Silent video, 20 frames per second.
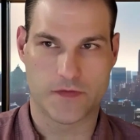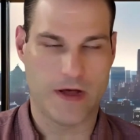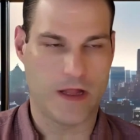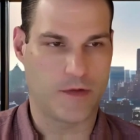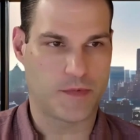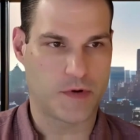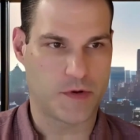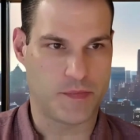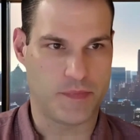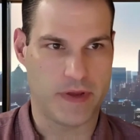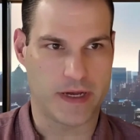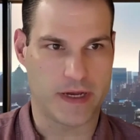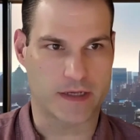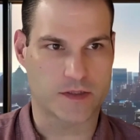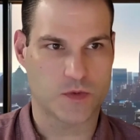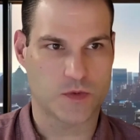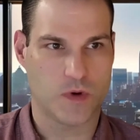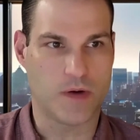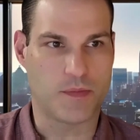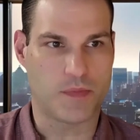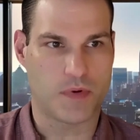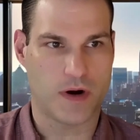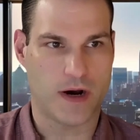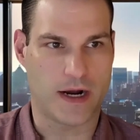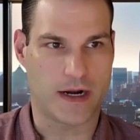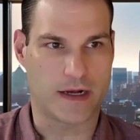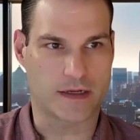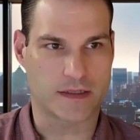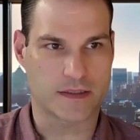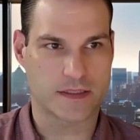developer picks what
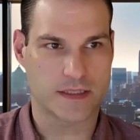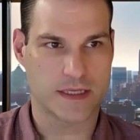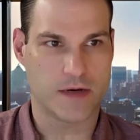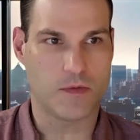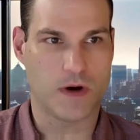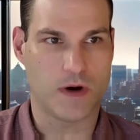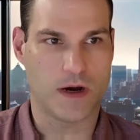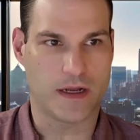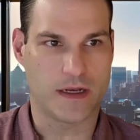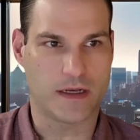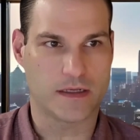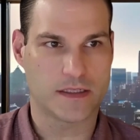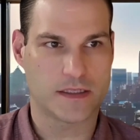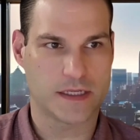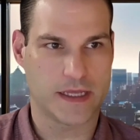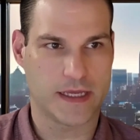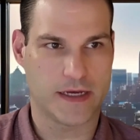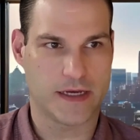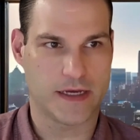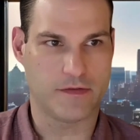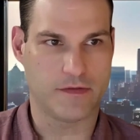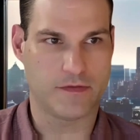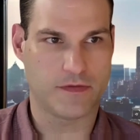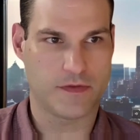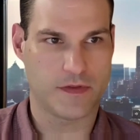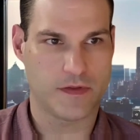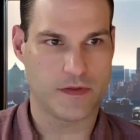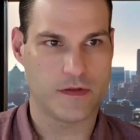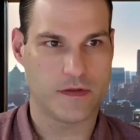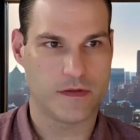products they want to give
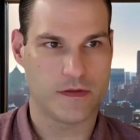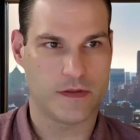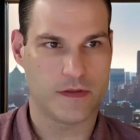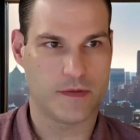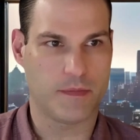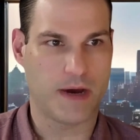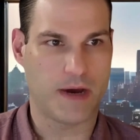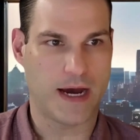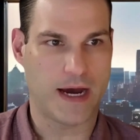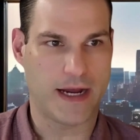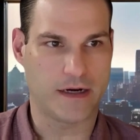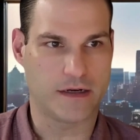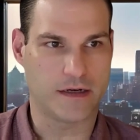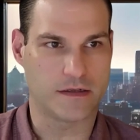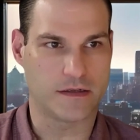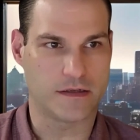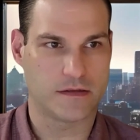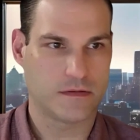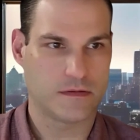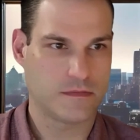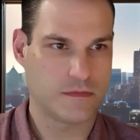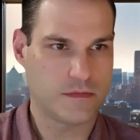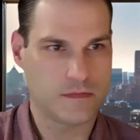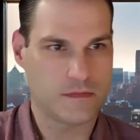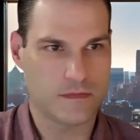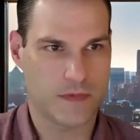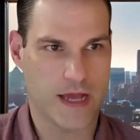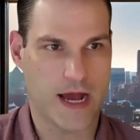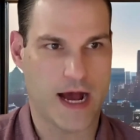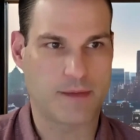the buyer
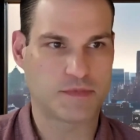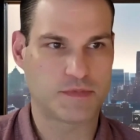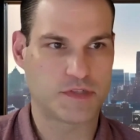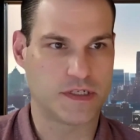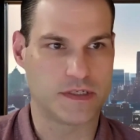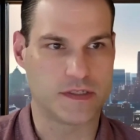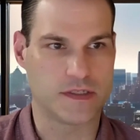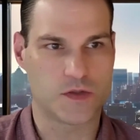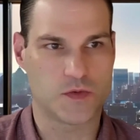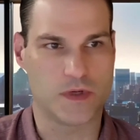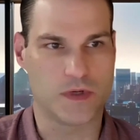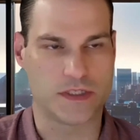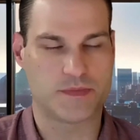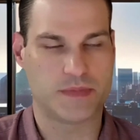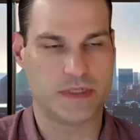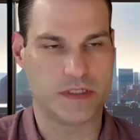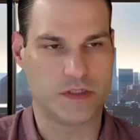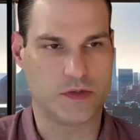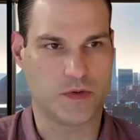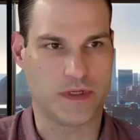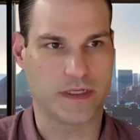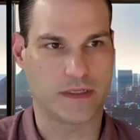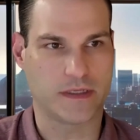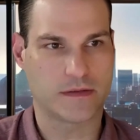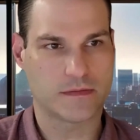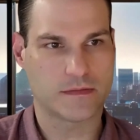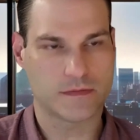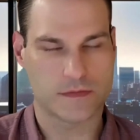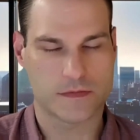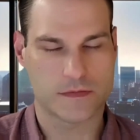the option to switch between.